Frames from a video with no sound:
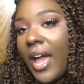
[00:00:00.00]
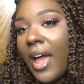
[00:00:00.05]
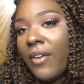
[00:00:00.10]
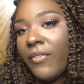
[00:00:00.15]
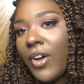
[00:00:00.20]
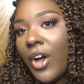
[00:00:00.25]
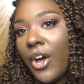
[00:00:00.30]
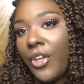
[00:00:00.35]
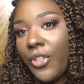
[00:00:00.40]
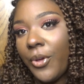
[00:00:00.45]

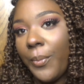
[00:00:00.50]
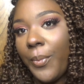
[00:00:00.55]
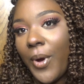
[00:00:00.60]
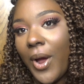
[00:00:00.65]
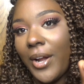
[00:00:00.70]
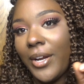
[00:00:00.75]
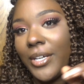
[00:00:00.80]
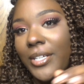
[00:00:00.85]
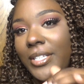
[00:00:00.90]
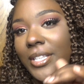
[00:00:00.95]
have other
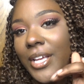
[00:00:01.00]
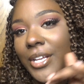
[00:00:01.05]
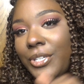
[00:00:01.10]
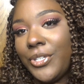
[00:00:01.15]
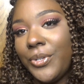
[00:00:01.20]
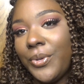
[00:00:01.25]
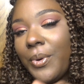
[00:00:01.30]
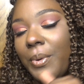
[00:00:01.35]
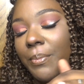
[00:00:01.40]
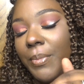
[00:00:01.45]
products that
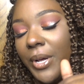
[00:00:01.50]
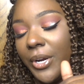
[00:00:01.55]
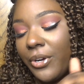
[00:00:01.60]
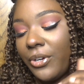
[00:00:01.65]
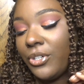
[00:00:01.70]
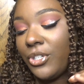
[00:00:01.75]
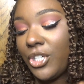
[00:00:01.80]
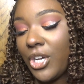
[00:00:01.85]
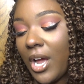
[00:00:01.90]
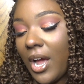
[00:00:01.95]
do a better
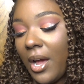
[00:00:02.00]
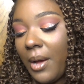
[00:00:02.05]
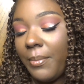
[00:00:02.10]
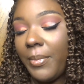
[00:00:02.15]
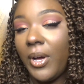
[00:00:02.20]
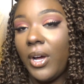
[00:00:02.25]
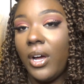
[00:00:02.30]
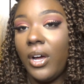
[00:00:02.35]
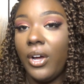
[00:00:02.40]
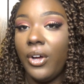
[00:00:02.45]

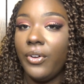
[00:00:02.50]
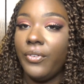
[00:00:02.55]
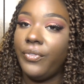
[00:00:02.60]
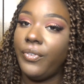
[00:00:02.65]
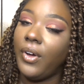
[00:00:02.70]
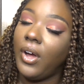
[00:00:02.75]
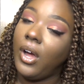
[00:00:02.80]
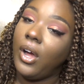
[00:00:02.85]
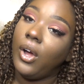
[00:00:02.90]
job of